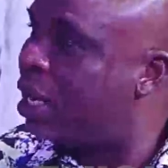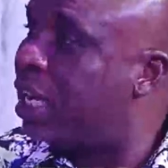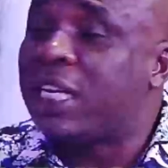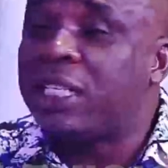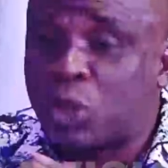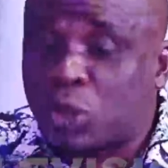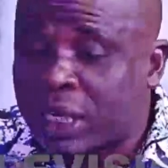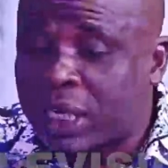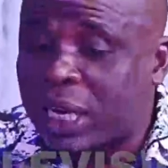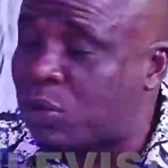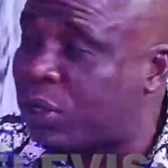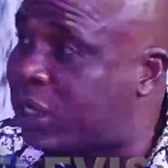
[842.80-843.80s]
In
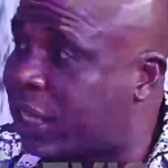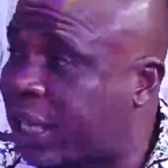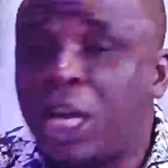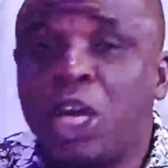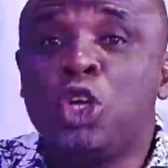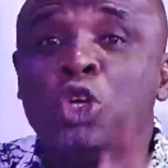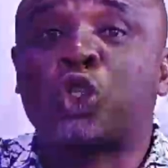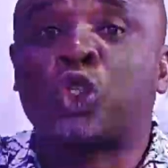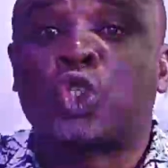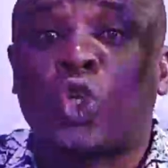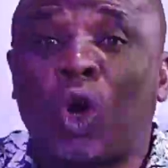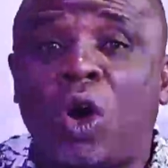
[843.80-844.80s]
2023, you
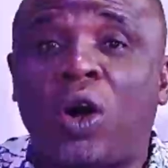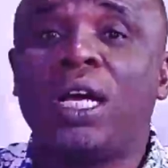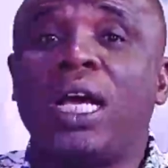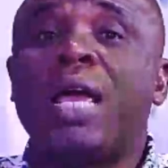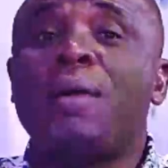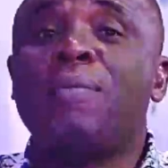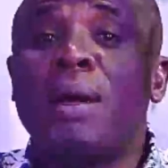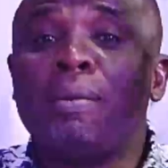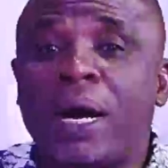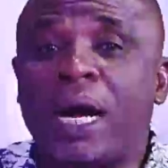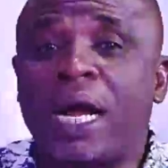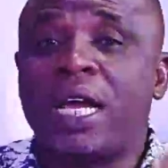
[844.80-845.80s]
saw
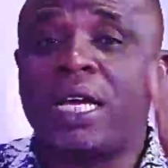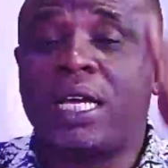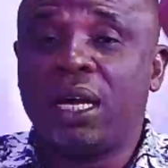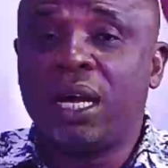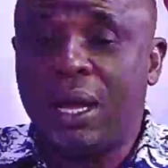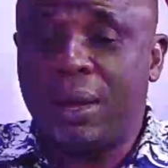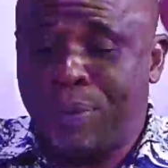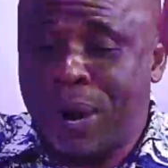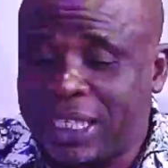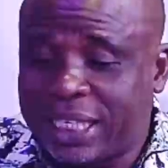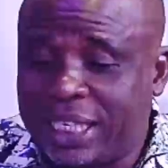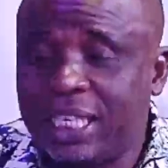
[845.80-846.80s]
a
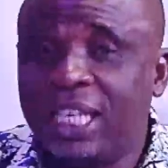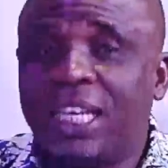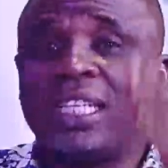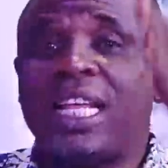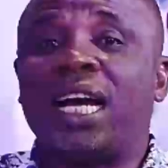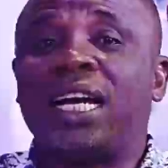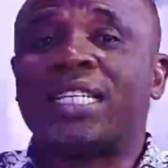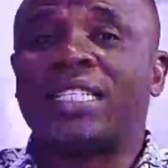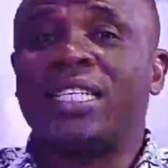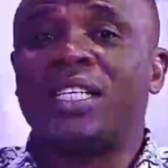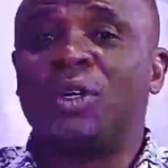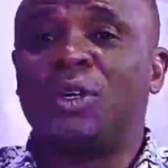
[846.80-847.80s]
party that,
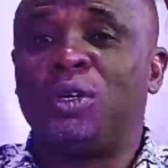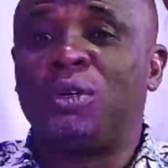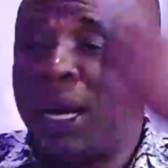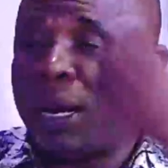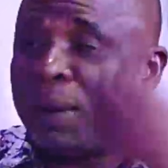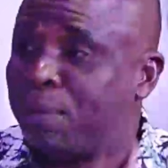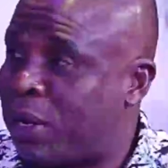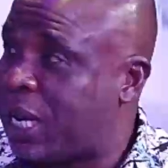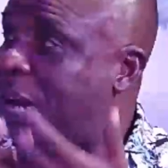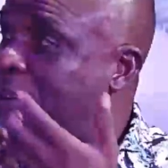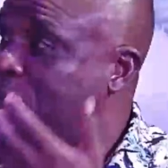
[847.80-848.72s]
you know, my brother and